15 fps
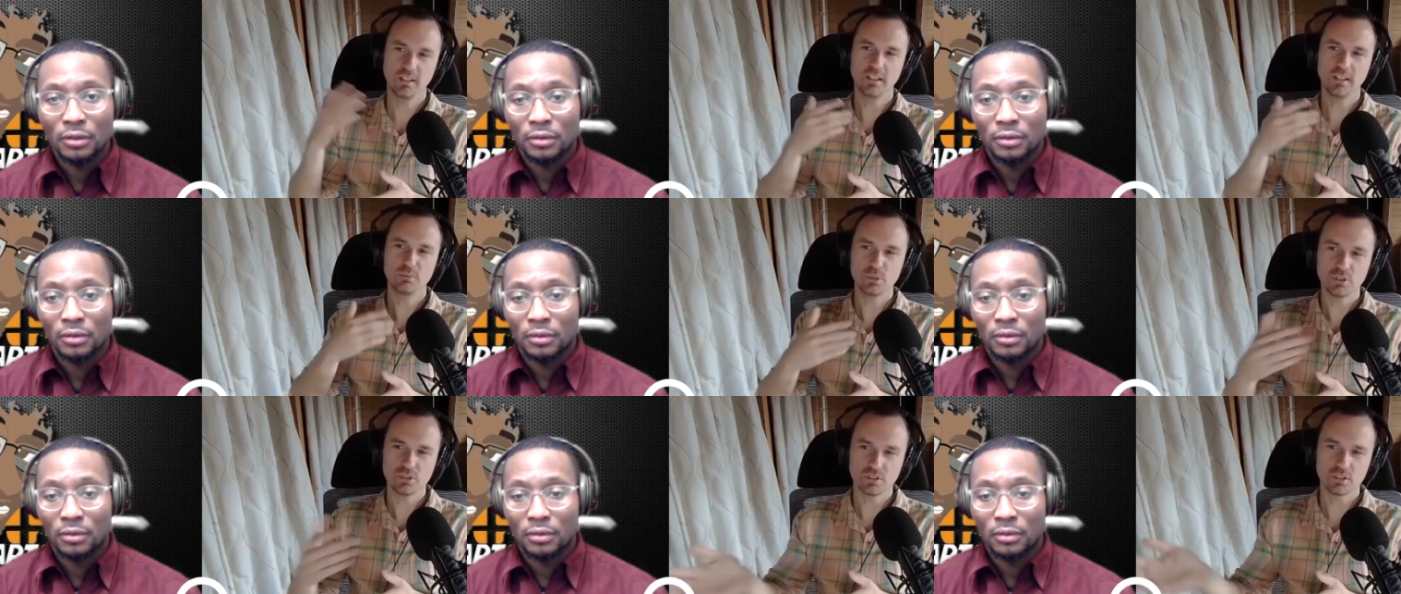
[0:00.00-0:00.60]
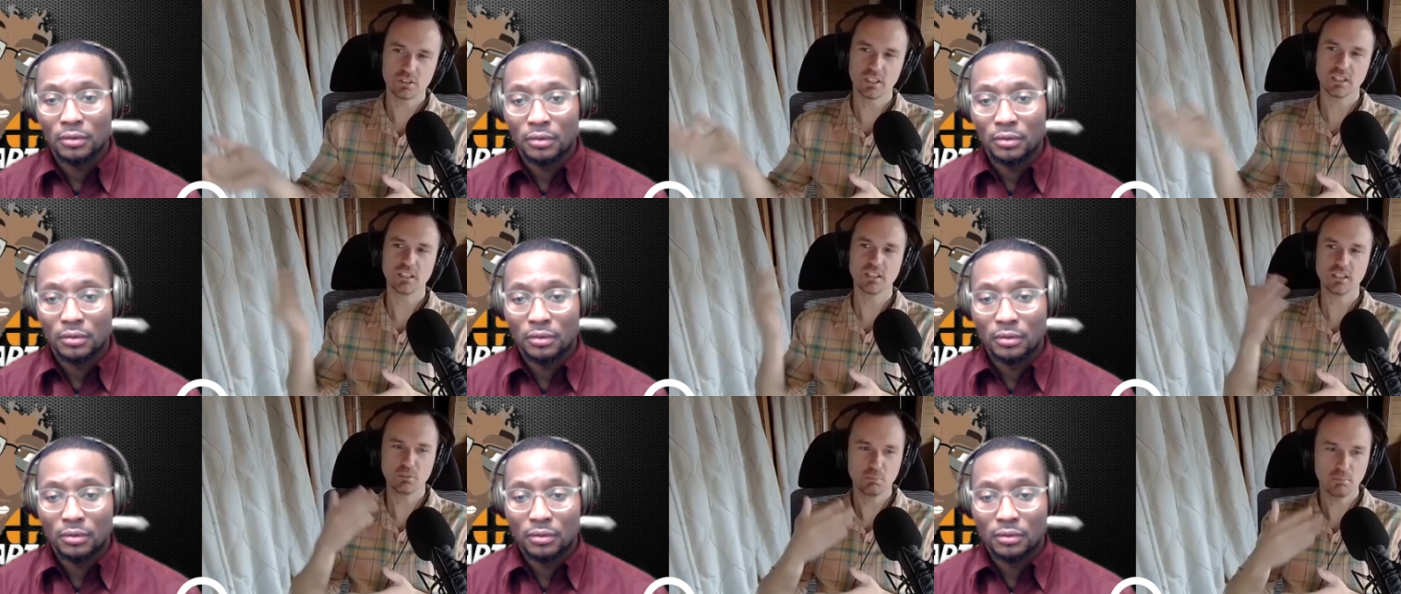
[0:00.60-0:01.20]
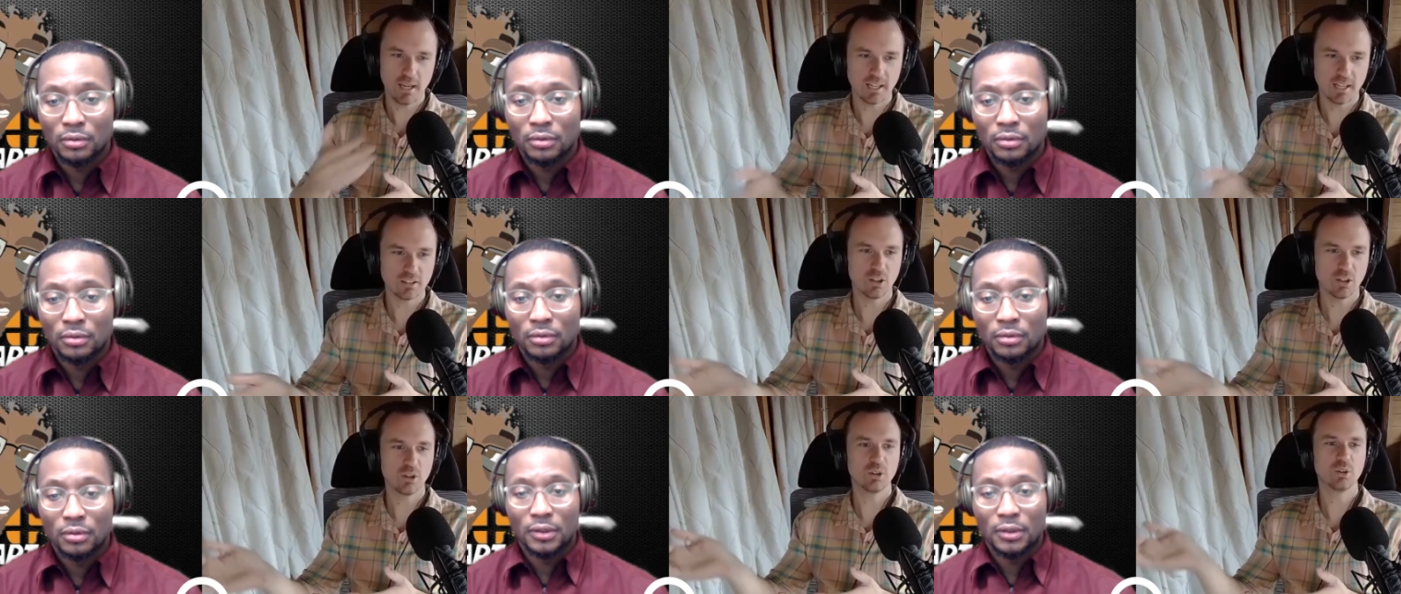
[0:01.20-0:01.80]
Speaker 1: Like Mew2King and
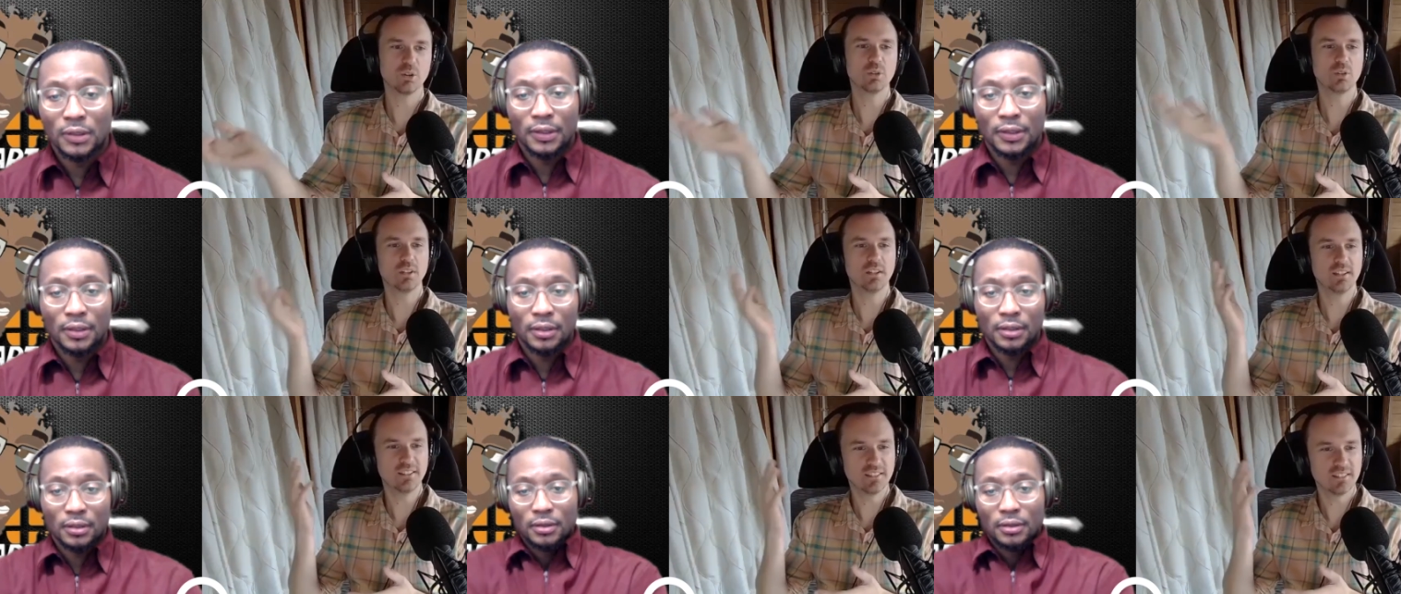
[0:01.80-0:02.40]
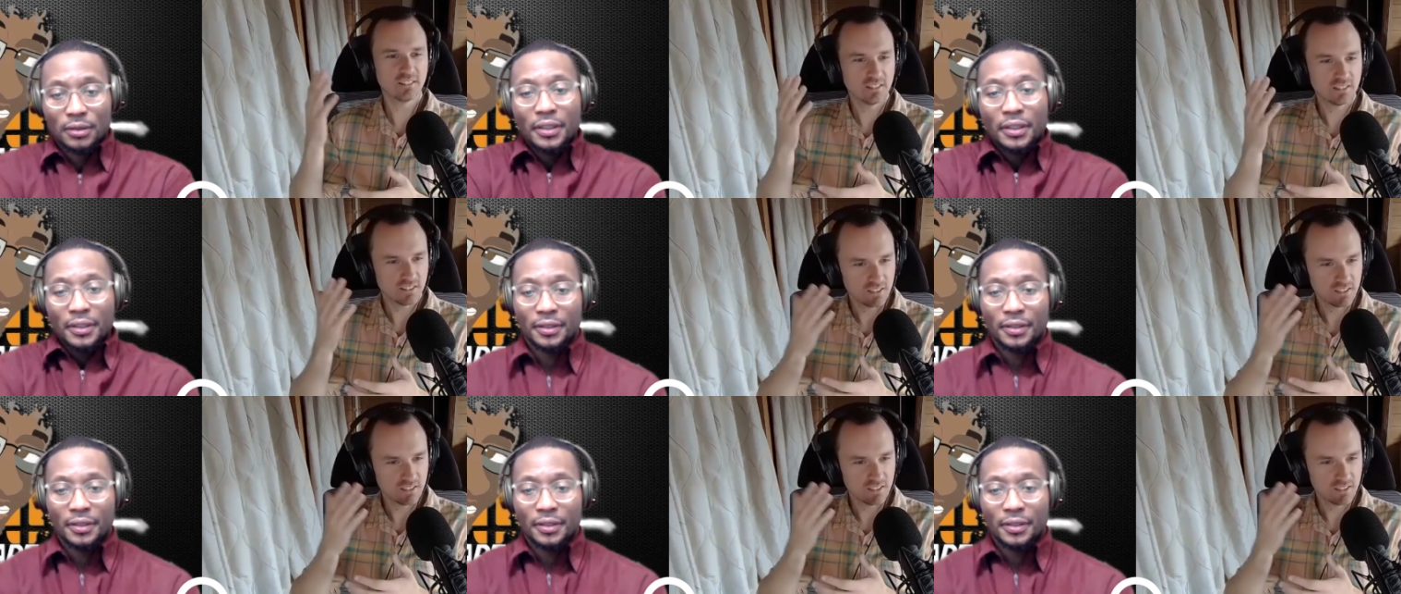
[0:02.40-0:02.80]
Mango uh-huh. and yeah.